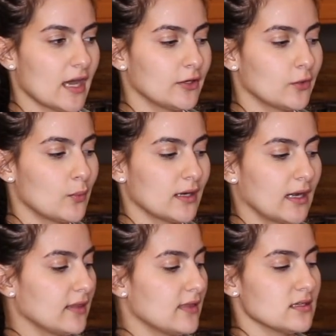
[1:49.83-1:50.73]
I don't want
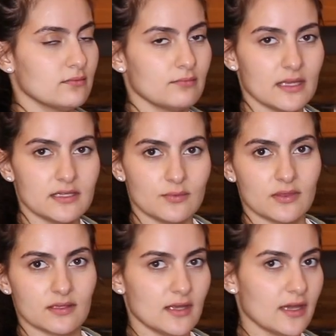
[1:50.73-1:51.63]
anything to mess with
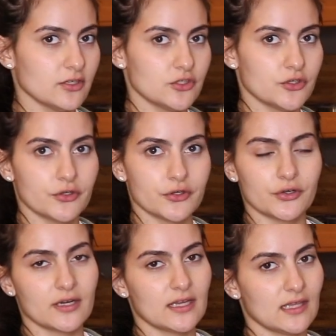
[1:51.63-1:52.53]
the texture
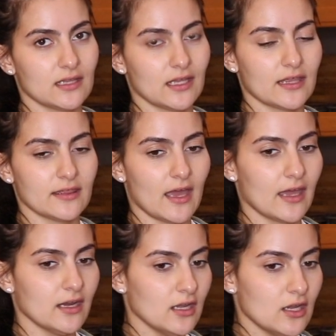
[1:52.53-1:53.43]
or anything like
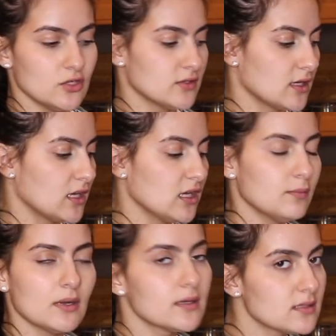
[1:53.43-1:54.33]
that. I'm just going to
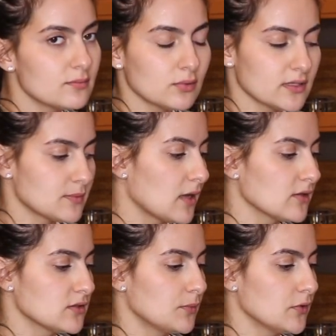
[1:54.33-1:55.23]
keep it as simple as
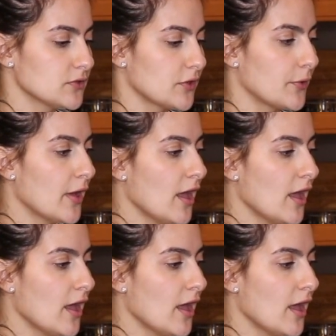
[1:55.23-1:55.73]
possible. So